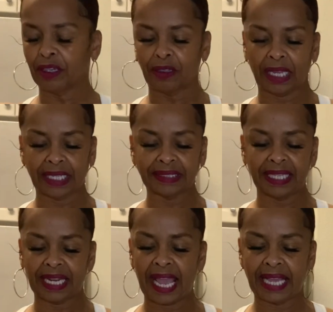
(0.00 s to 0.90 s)
Like I
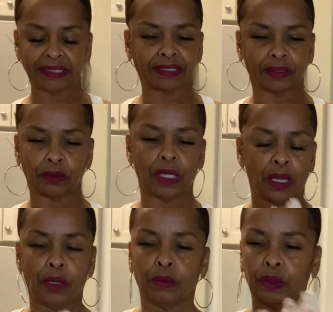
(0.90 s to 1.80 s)
said, I had to
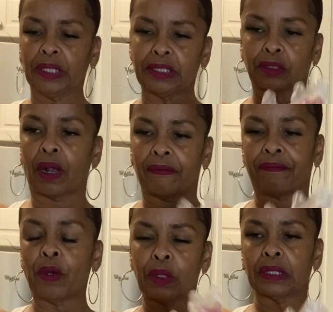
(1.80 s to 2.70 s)
really start
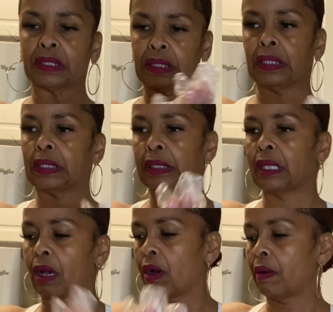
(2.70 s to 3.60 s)
focusing
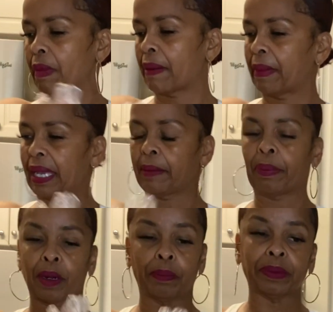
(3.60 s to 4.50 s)
on my main
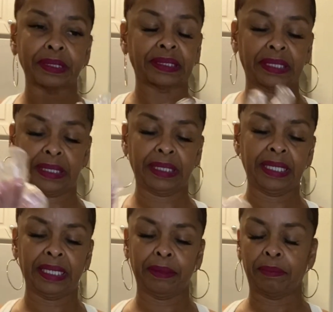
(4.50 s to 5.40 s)
purpose and
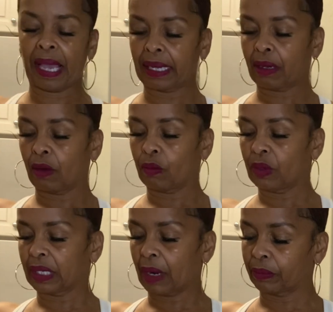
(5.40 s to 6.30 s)
getting back on
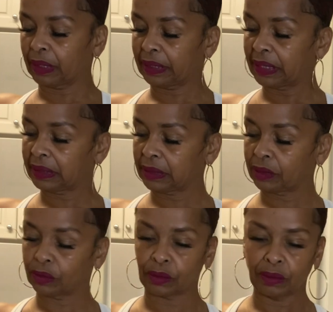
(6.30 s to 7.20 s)
what I really need to
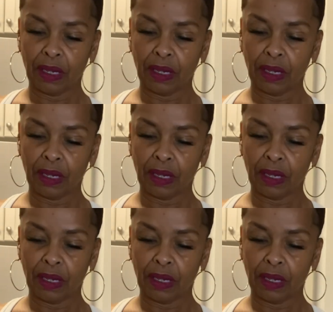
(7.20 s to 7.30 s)
do